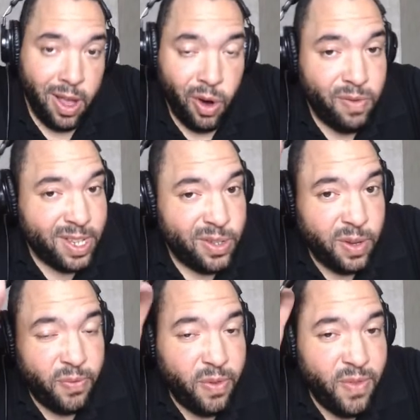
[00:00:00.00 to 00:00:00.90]
Right, so
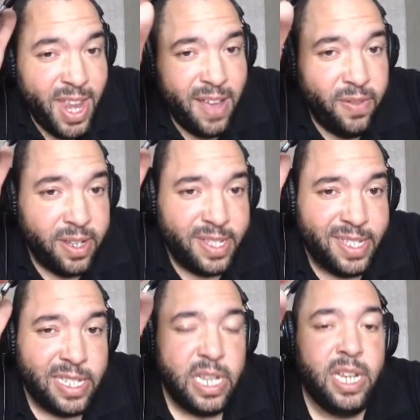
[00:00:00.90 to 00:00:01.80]
if you
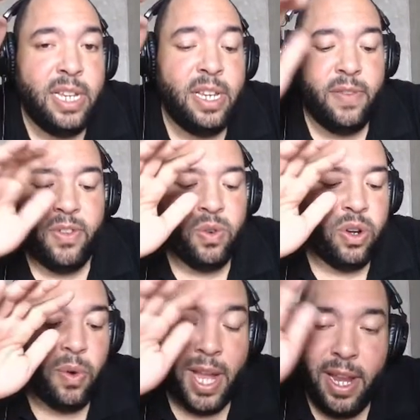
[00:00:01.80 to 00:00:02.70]
don't
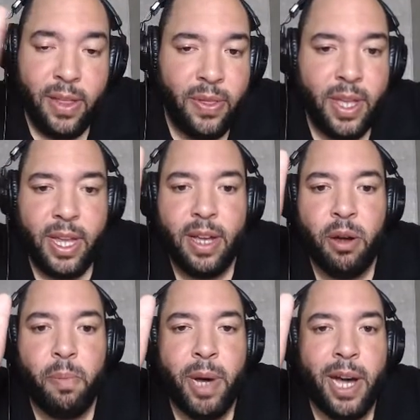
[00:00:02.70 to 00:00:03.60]
know anything
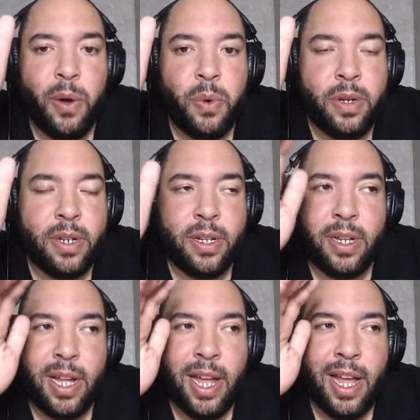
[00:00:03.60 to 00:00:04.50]
about
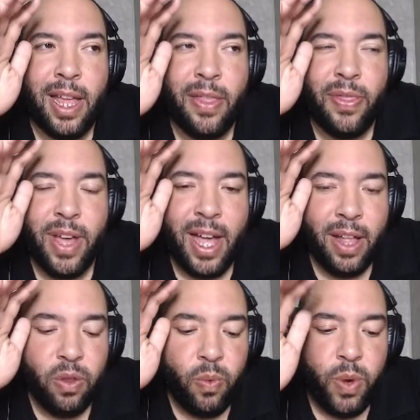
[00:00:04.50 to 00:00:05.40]
the
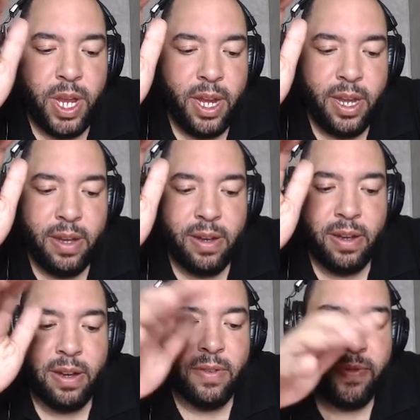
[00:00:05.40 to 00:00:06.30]
Halloween
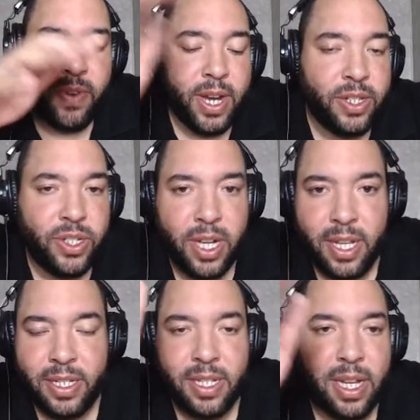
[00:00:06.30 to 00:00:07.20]

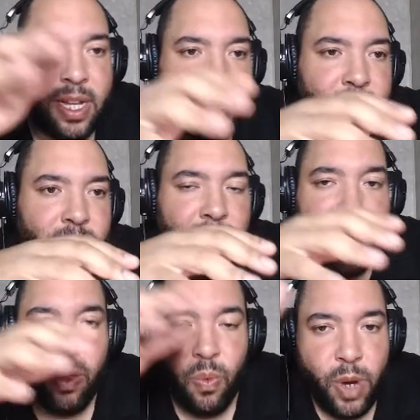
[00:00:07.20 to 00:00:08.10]
franchise, you know, the
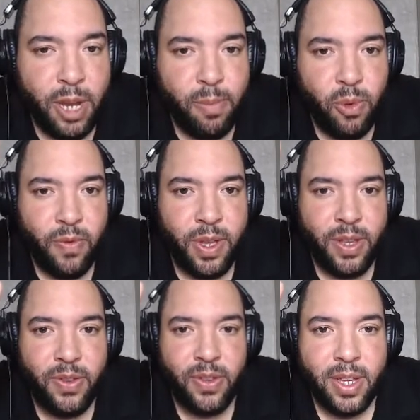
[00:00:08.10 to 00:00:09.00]
Halloween
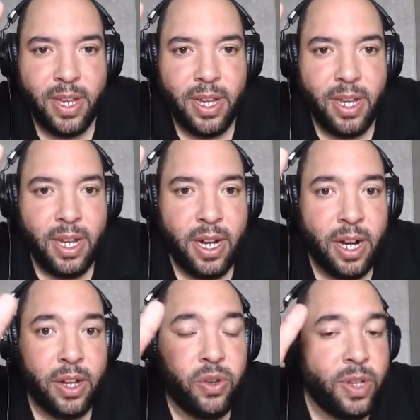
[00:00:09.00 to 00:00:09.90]
movies,
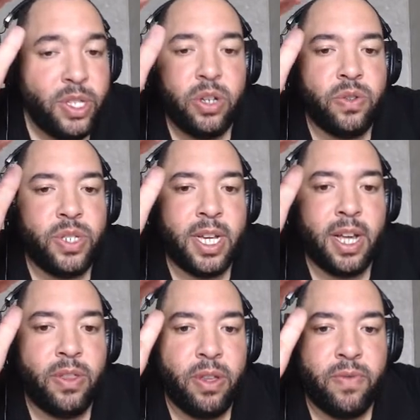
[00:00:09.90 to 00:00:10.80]
you need to go check
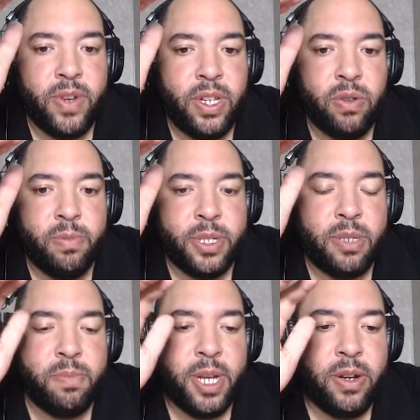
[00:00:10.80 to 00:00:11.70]
out the original.
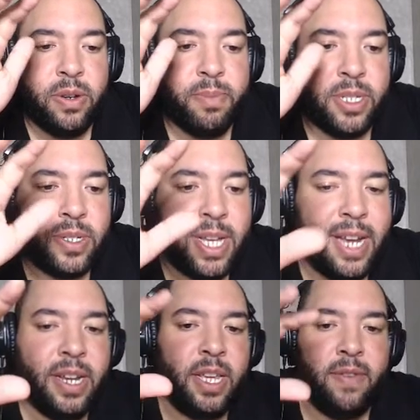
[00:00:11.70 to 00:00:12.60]
But to
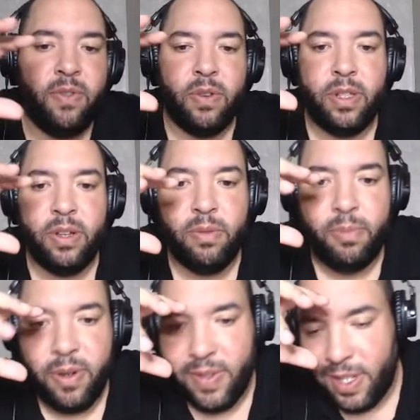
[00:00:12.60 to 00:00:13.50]
kind of give you a little
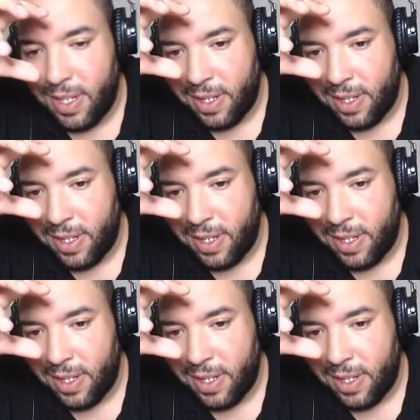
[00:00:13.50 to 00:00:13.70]
brief,